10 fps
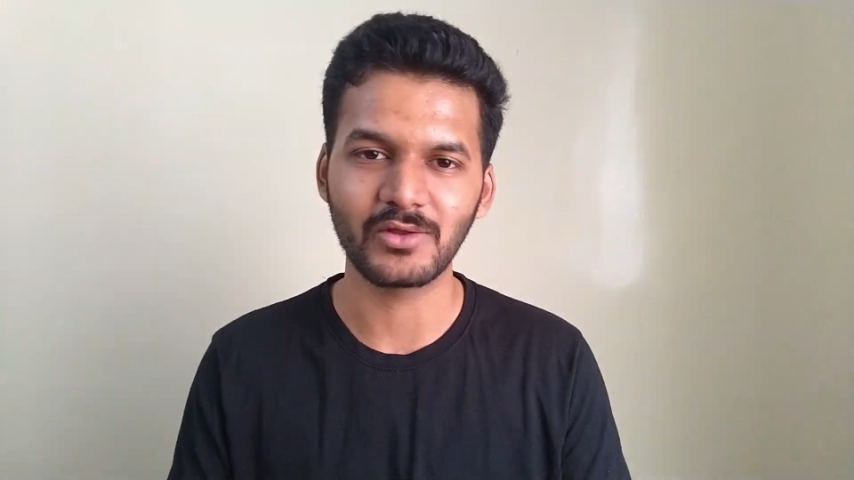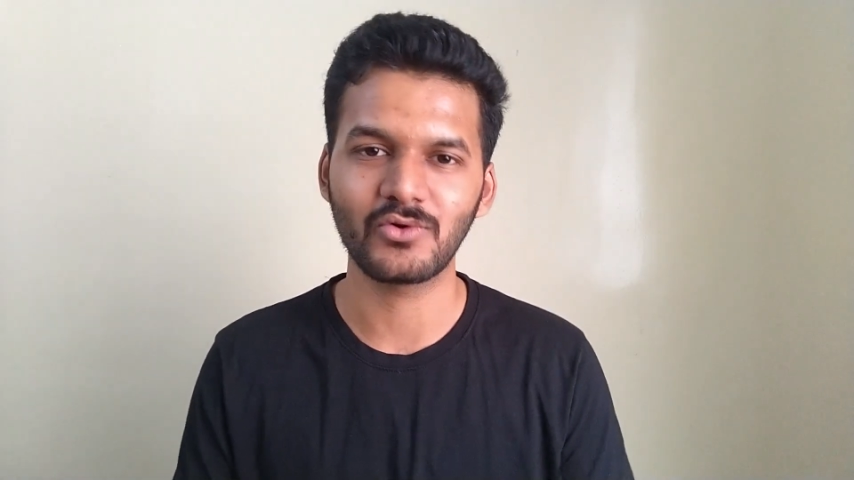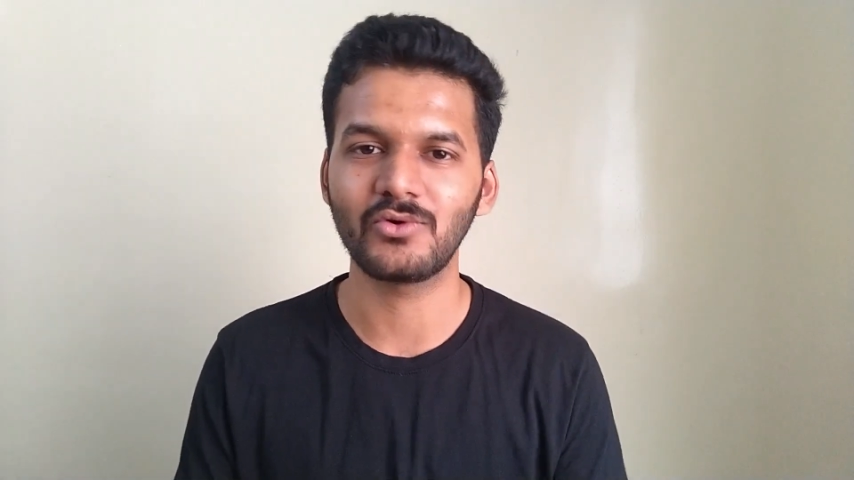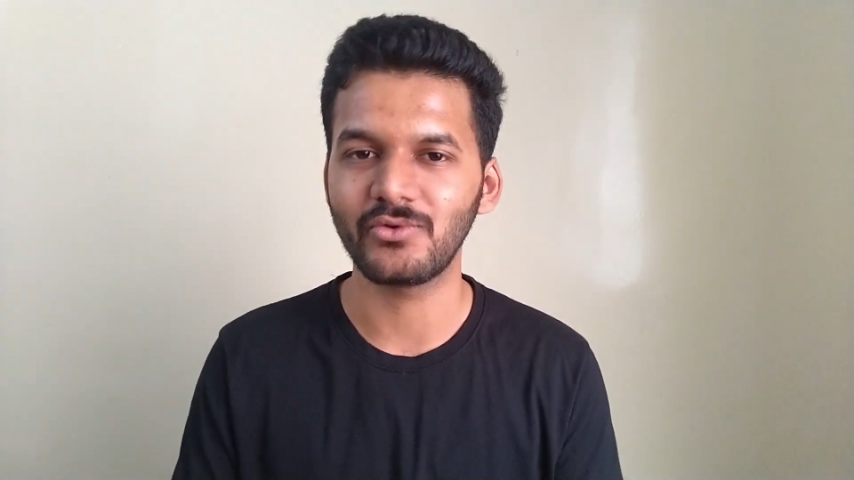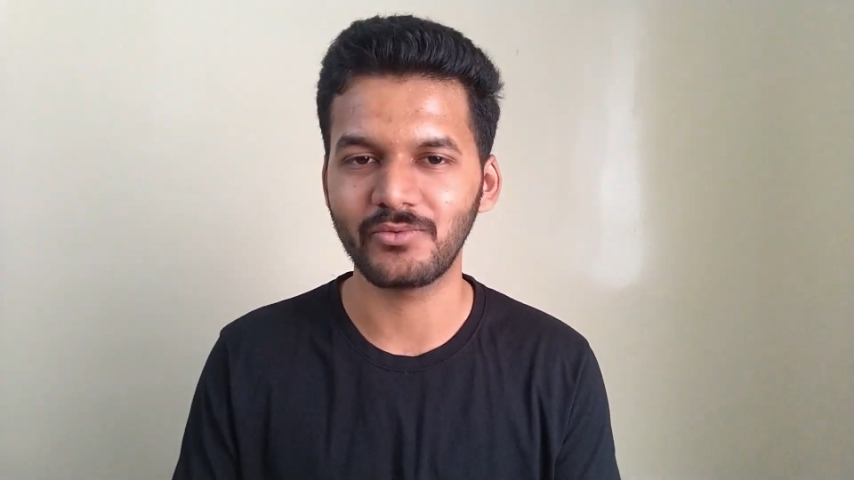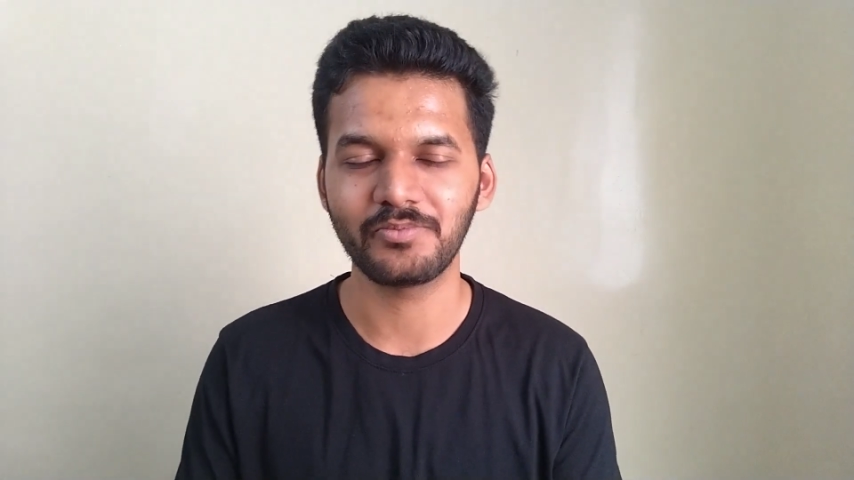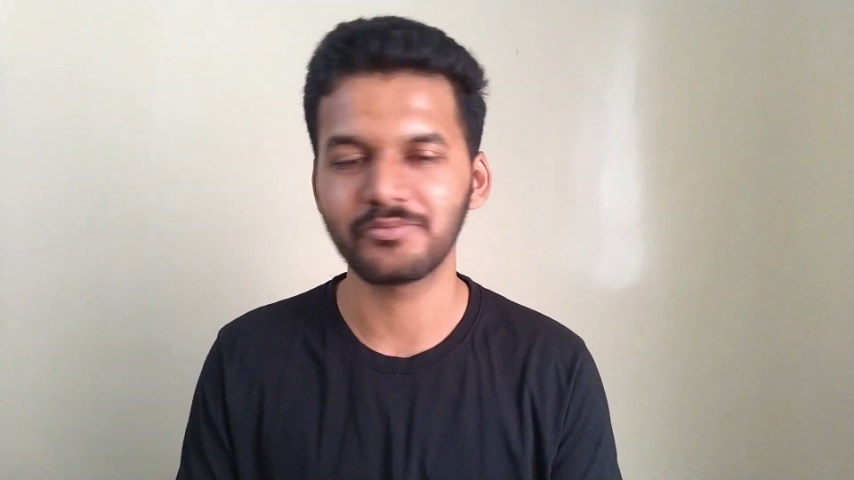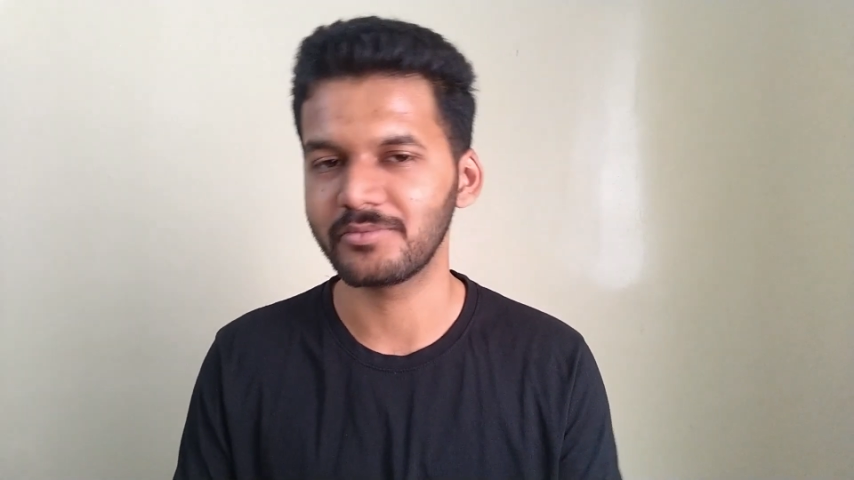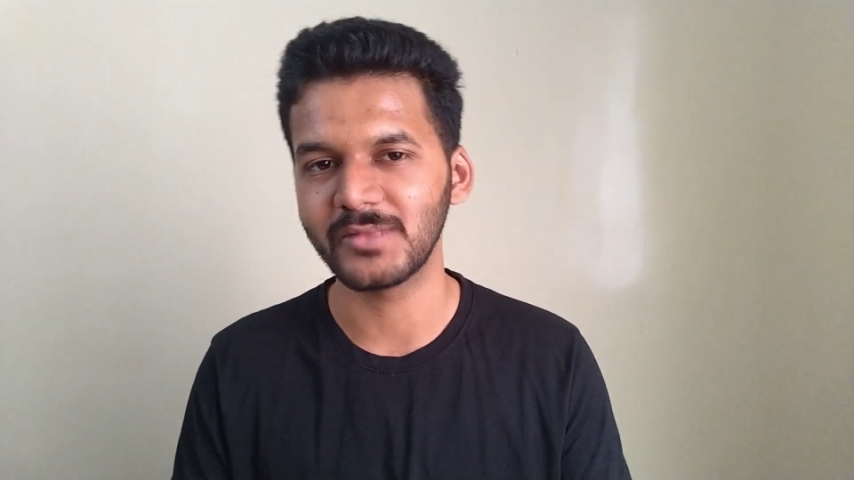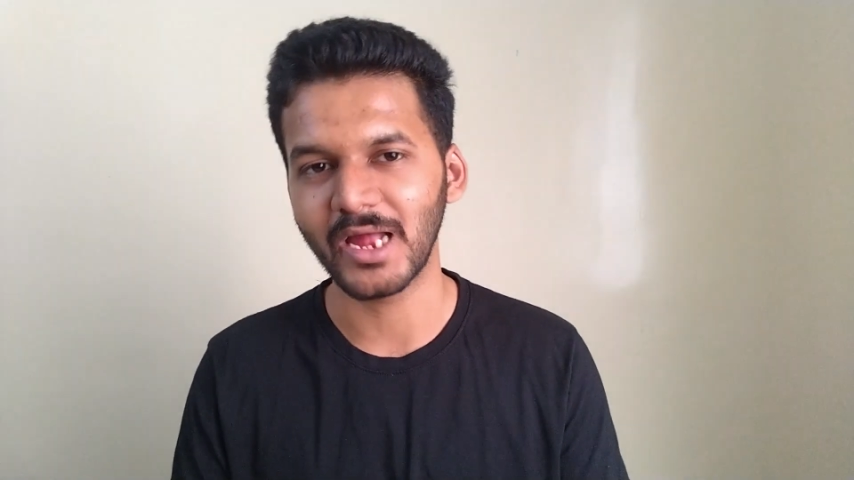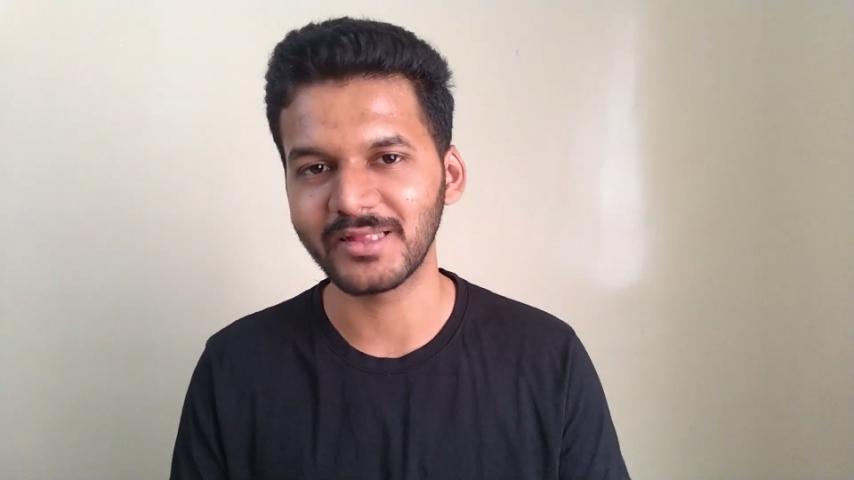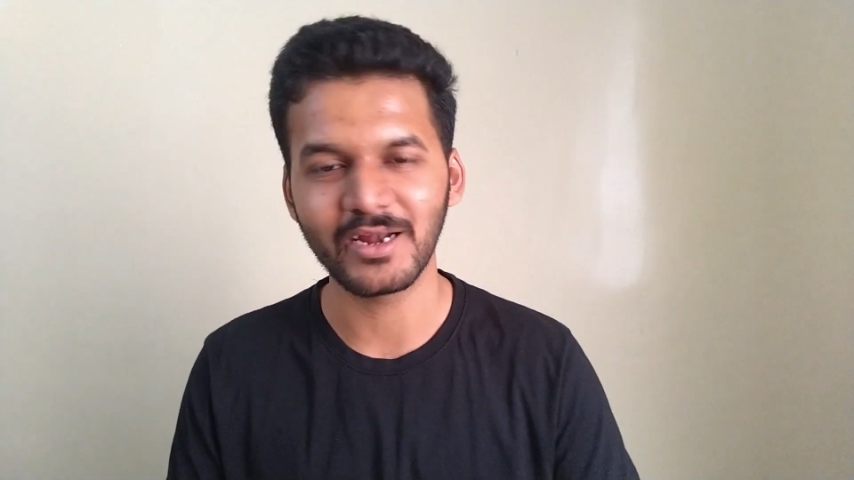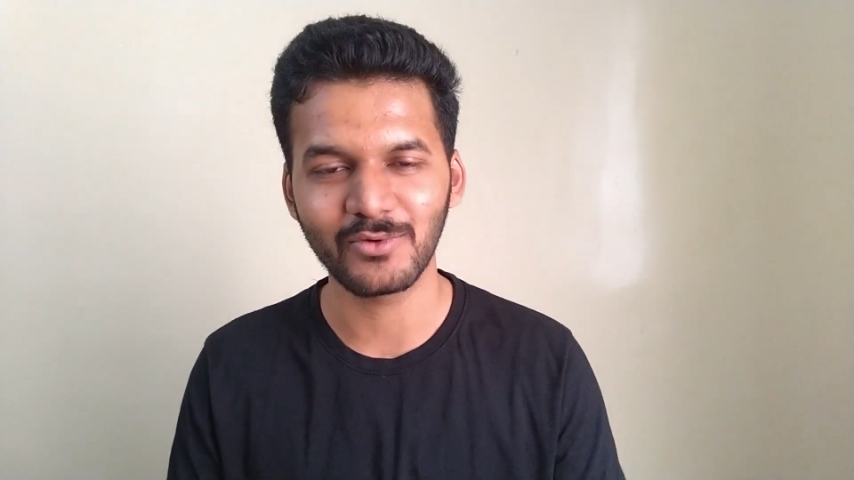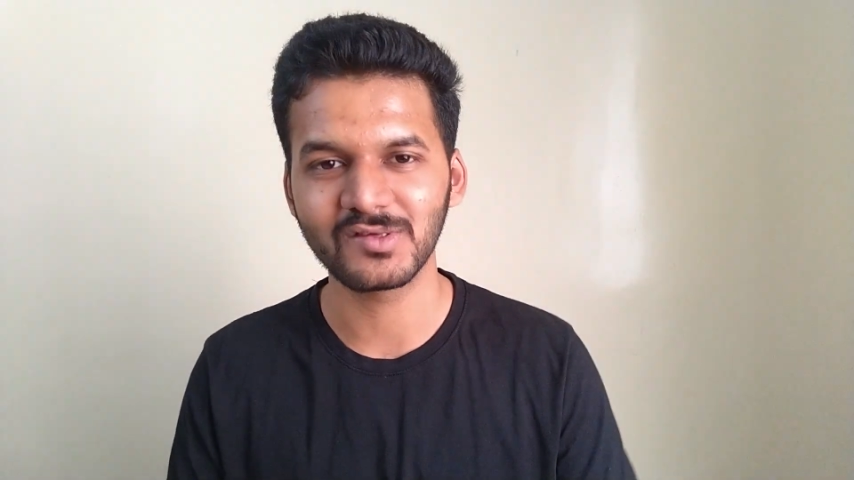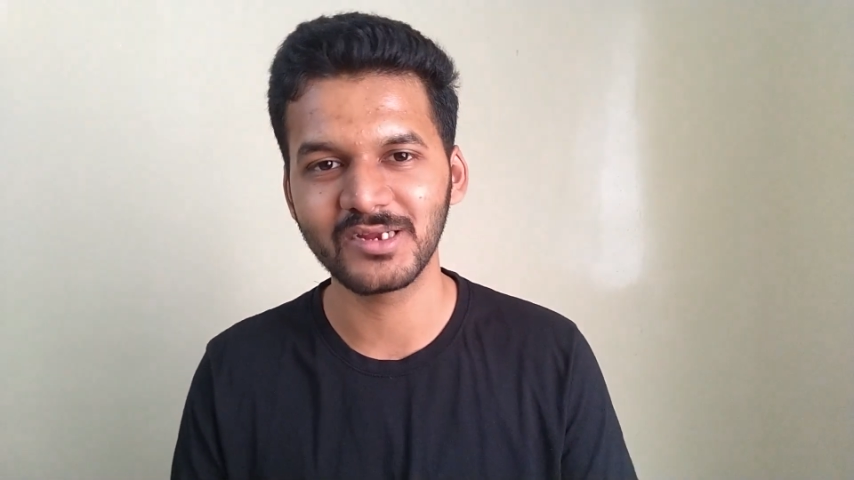So
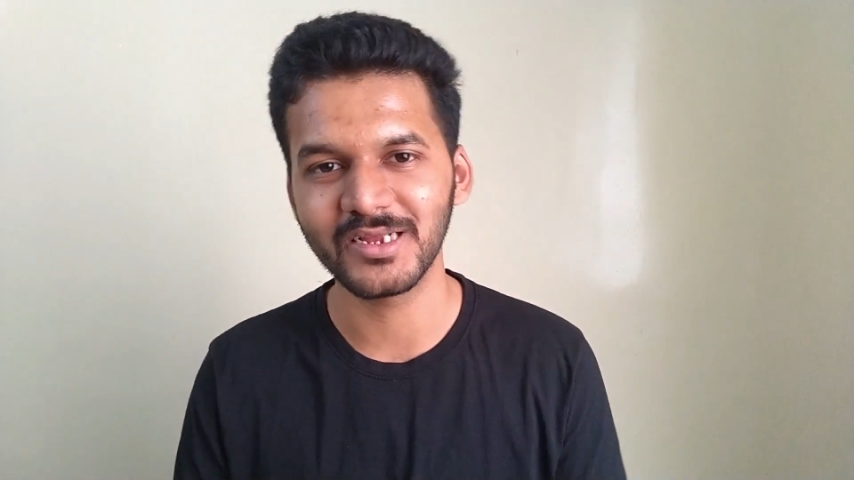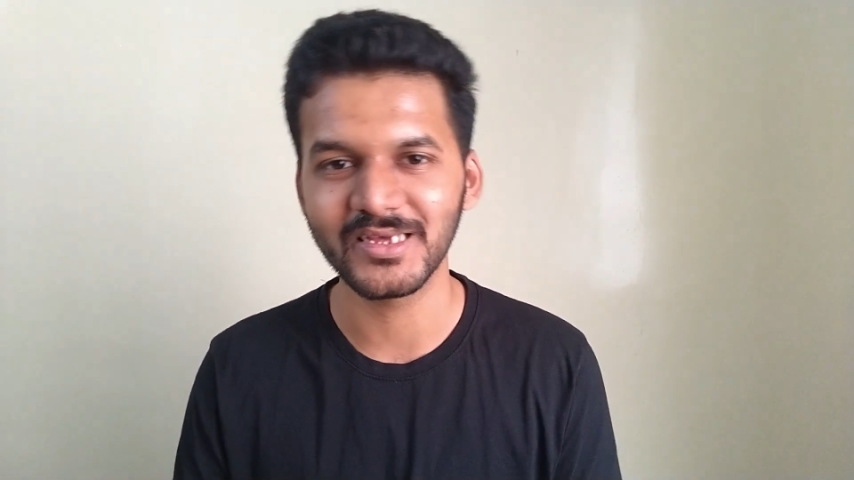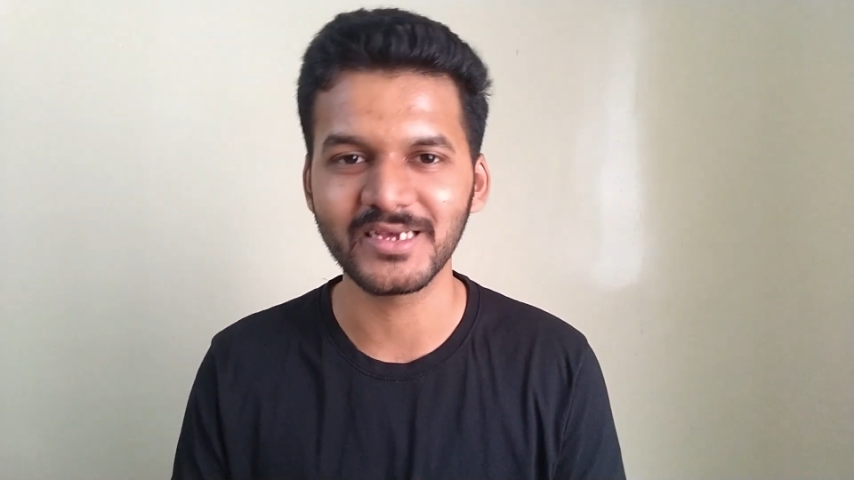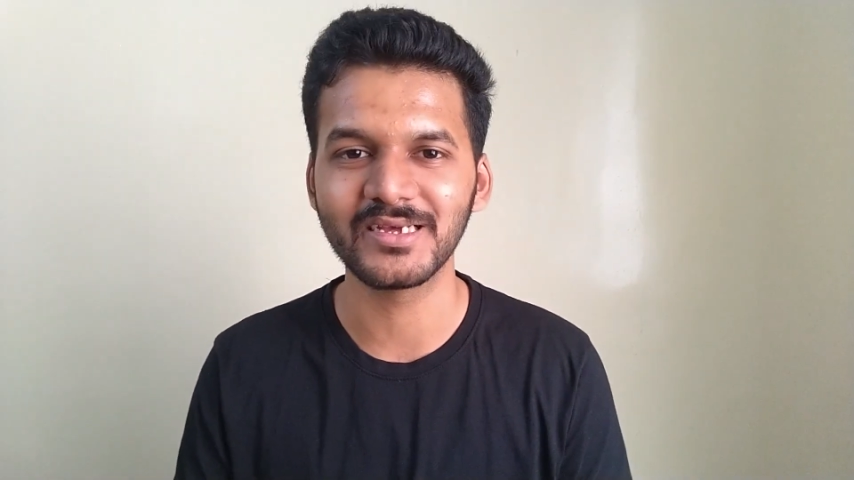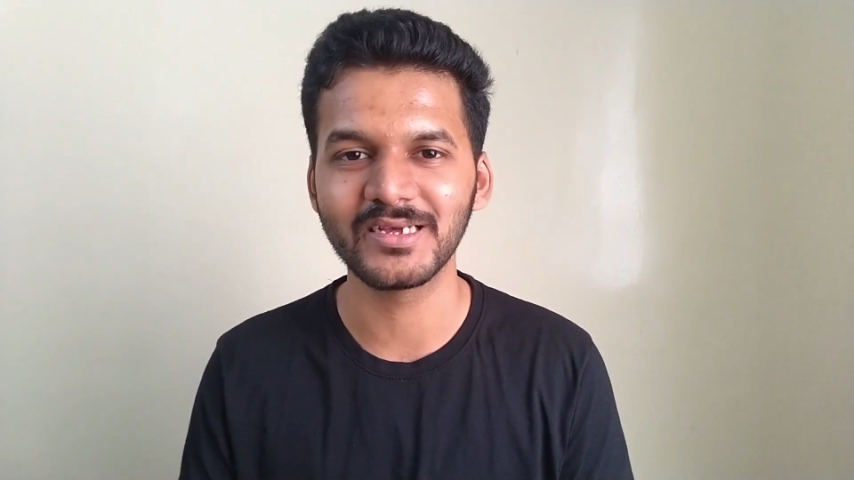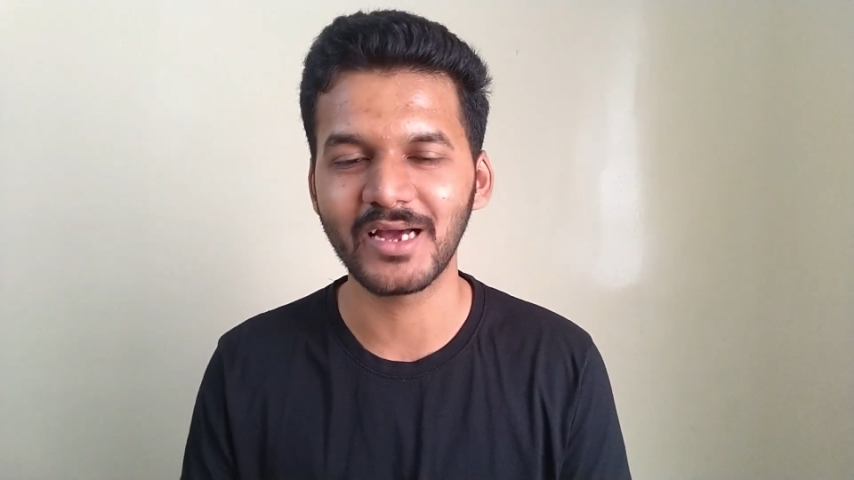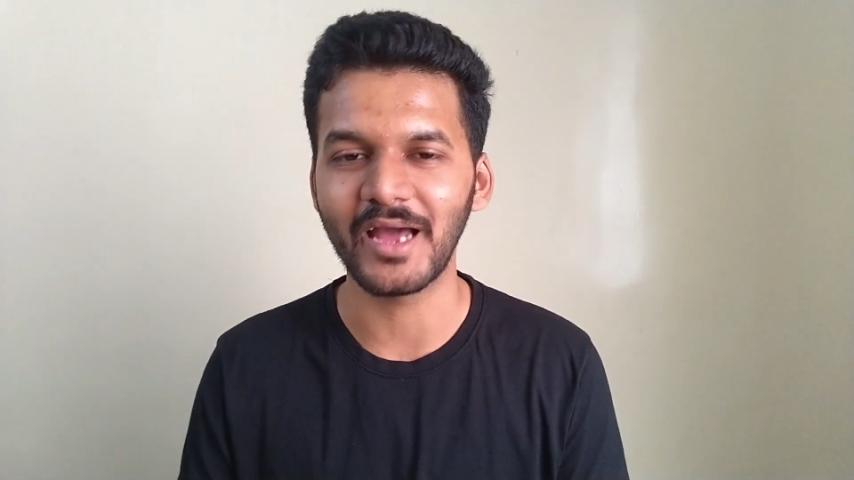that was really